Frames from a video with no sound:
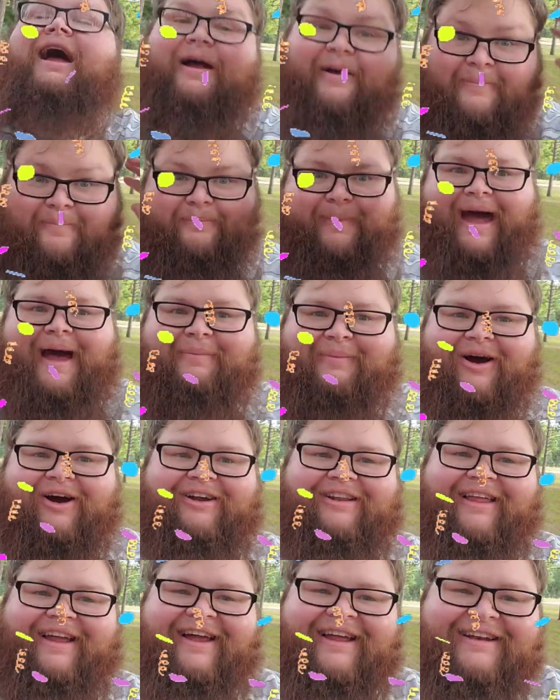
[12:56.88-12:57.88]
Matt
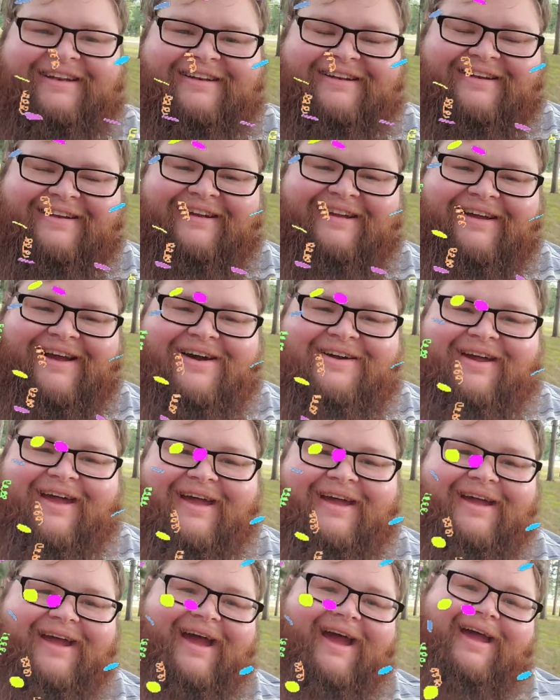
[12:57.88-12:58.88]
Marlett.
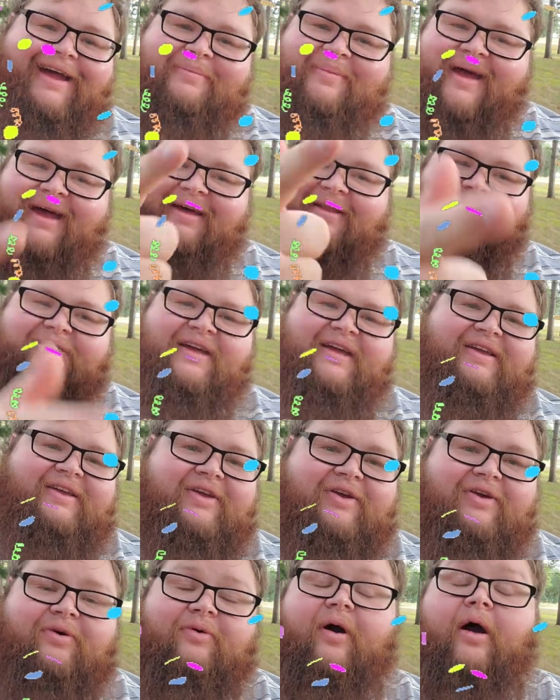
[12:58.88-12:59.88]
Okay, hey man, thank
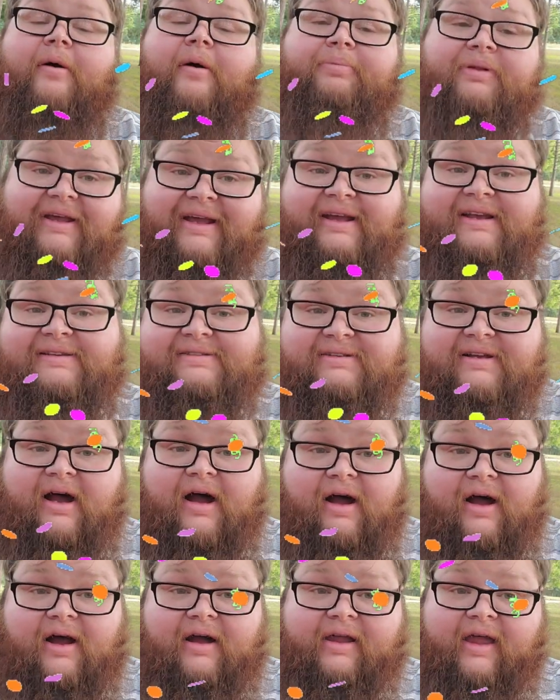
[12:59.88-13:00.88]
you. Please
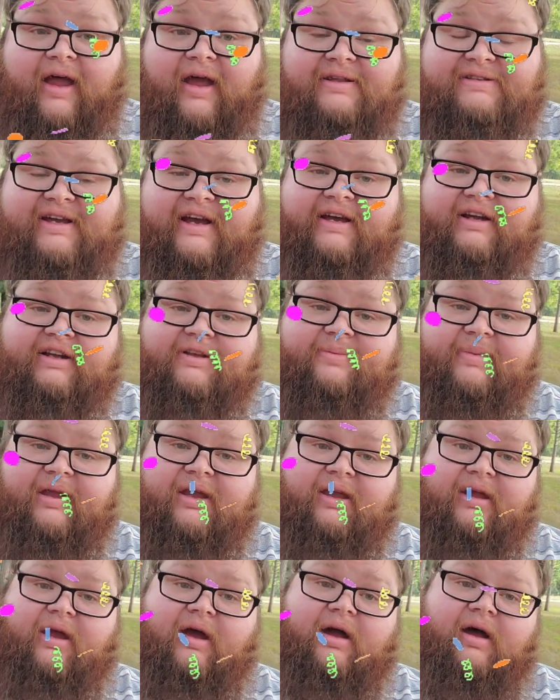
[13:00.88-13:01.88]
contact
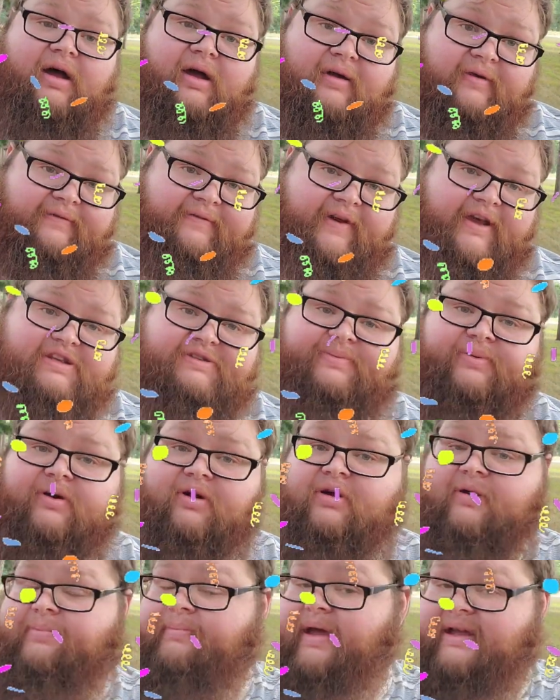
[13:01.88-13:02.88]
me on
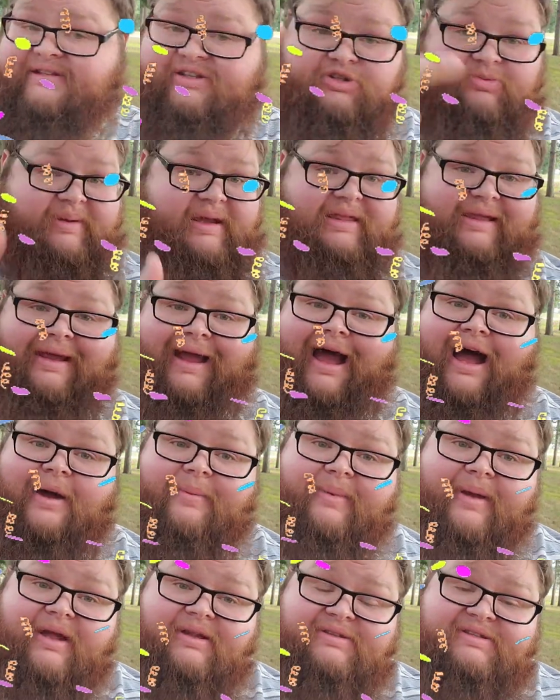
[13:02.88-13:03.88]
Facebook, message me in the
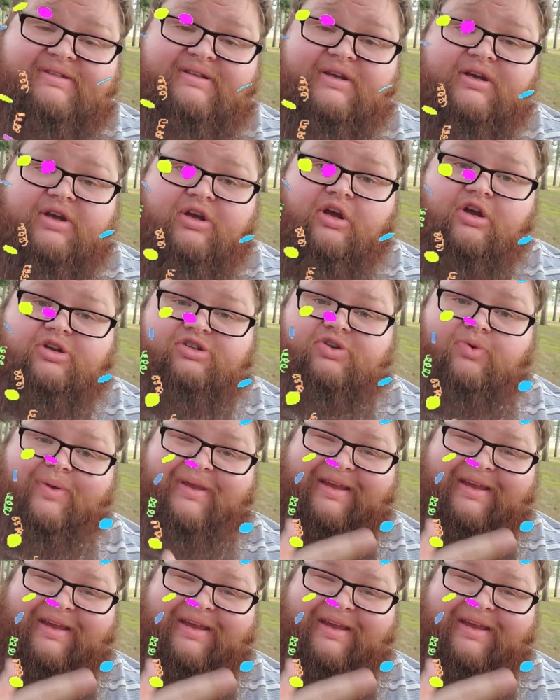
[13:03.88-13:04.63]
comments, so we